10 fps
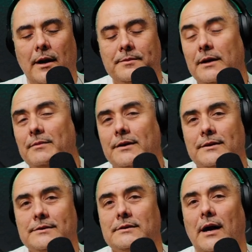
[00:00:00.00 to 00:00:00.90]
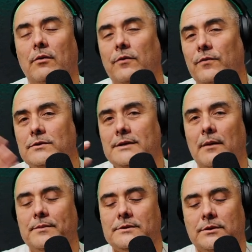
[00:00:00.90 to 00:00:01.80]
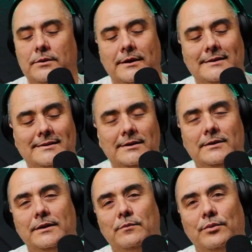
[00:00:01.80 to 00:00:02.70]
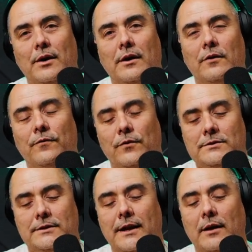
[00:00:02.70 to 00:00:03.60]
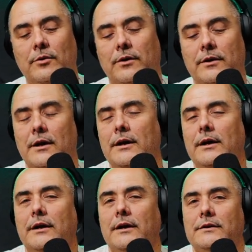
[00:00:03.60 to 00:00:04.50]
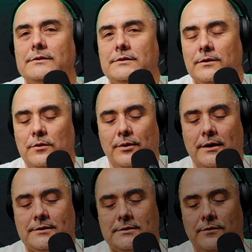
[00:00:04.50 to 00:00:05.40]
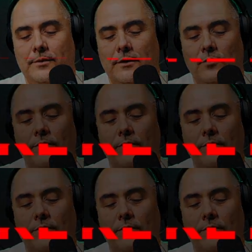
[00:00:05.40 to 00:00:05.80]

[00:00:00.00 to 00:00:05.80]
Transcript: update because our first episode is still in our first neighborhood is still in the process of being